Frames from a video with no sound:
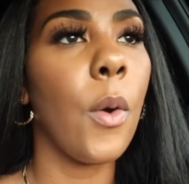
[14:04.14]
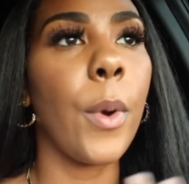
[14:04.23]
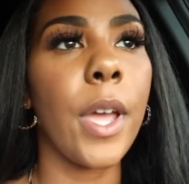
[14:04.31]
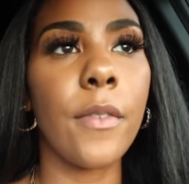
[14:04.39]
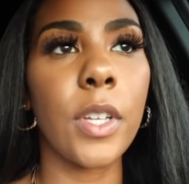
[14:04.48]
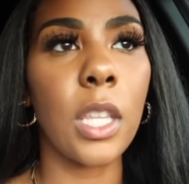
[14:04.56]

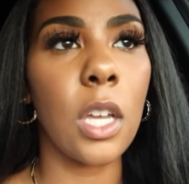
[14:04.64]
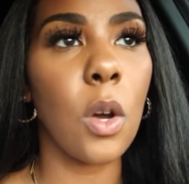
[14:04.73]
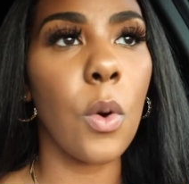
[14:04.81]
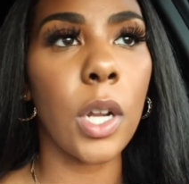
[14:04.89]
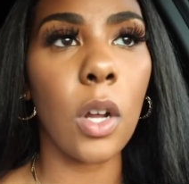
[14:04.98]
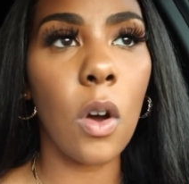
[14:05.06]
with everything
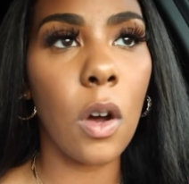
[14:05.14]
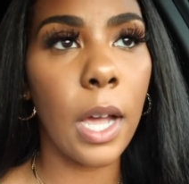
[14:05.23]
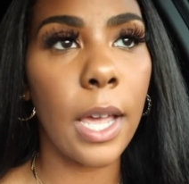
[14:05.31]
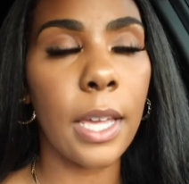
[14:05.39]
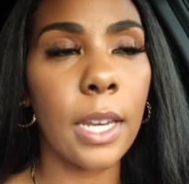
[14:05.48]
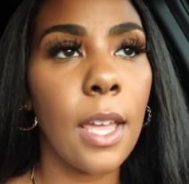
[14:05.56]
going
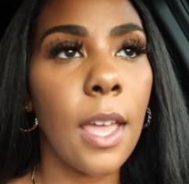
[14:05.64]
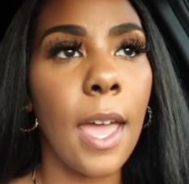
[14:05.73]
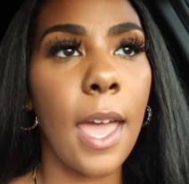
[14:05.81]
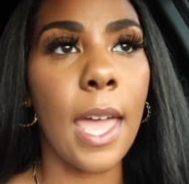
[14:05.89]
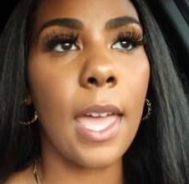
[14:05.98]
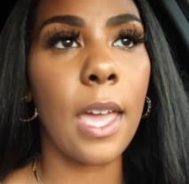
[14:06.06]
on,
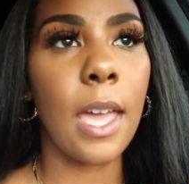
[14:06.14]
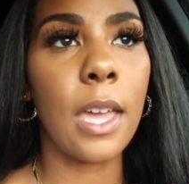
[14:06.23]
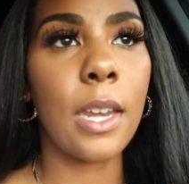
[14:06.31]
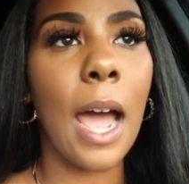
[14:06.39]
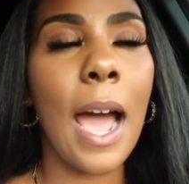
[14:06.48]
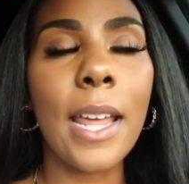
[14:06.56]

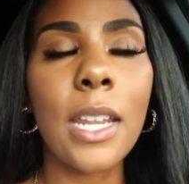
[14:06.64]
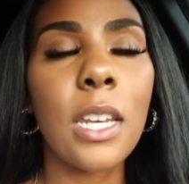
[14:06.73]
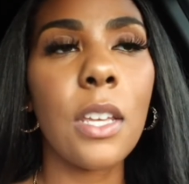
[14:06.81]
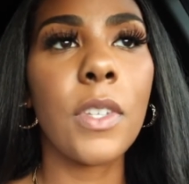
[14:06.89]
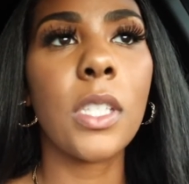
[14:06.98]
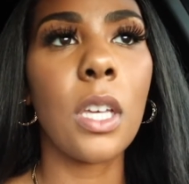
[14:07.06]
and I didn't
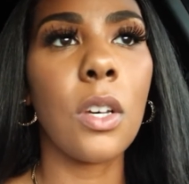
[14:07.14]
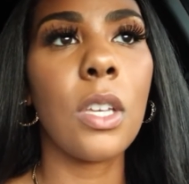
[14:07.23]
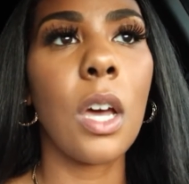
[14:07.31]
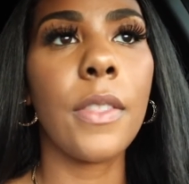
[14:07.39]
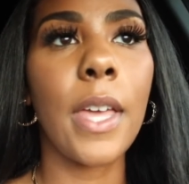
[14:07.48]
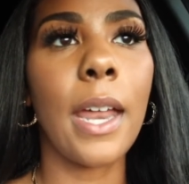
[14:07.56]
even tell
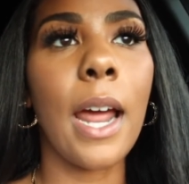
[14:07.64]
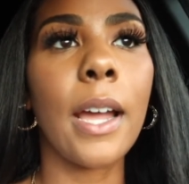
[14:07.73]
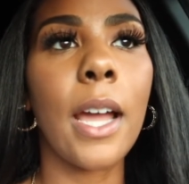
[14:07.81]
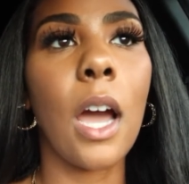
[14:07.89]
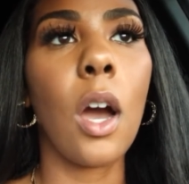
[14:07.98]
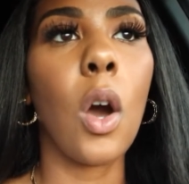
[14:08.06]
y'all that I
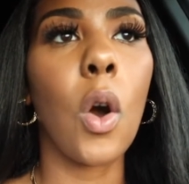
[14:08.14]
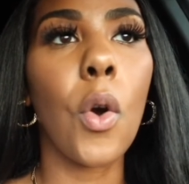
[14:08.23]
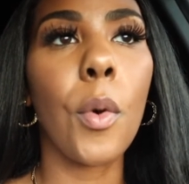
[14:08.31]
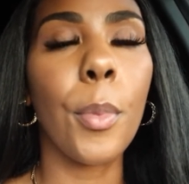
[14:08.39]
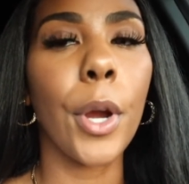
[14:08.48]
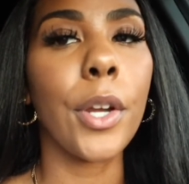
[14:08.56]
got a
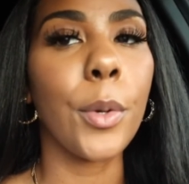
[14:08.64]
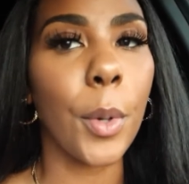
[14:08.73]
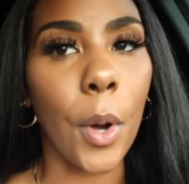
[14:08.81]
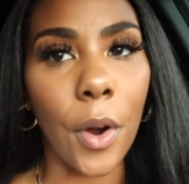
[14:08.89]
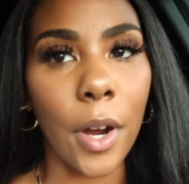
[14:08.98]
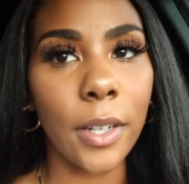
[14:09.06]
whole brand new
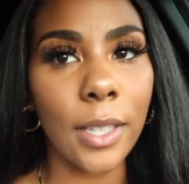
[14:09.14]
car.